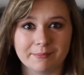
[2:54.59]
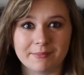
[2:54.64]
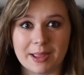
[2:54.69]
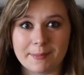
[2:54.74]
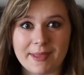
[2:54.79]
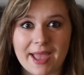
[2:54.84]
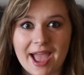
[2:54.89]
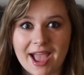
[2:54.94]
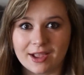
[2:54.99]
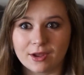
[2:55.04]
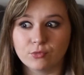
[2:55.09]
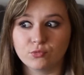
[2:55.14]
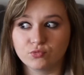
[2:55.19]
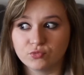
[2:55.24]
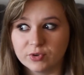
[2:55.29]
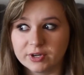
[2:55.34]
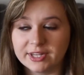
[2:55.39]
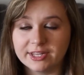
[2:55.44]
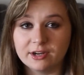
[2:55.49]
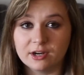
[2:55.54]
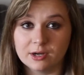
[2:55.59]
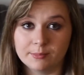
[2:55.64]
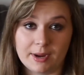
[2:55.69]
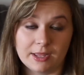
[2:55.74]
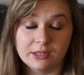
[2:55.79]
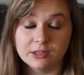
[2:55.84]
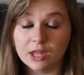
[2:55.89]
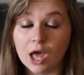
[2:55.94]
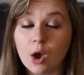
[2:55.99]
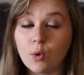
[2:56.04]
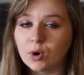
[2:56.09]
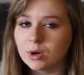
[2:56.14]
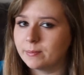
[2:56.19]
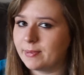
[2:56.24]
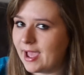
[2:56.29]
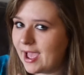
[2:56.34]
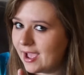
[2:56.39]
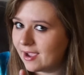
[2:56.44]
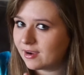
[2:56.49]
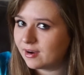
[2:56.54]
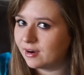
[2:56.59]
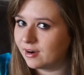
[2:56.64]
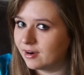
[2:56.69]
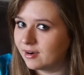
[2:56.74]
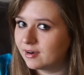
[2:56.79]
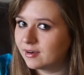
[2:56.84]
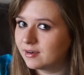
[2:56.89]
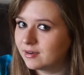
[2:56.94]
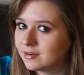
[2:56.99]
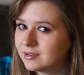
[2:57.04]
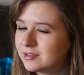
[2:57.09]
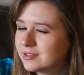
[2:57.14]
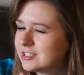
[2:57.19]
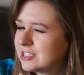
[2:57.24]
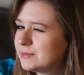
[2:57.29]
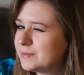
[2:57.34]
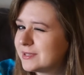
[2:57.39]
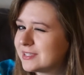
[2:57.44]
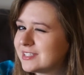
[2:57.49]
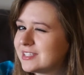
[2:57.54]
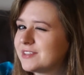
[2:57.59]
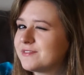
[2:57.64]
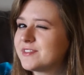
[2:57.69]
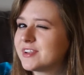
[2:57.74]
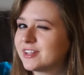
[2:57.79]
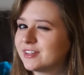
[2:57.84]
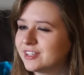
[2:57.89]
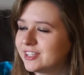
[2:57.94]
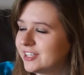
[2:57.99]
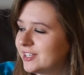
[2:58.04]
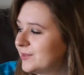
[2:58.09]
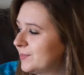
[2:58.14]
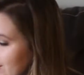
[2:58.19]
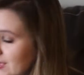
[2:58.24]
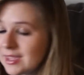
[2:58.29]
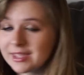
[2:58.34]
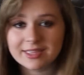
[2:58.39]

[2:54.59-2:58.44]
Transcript: my back really hurt, my lower back hurt specifically.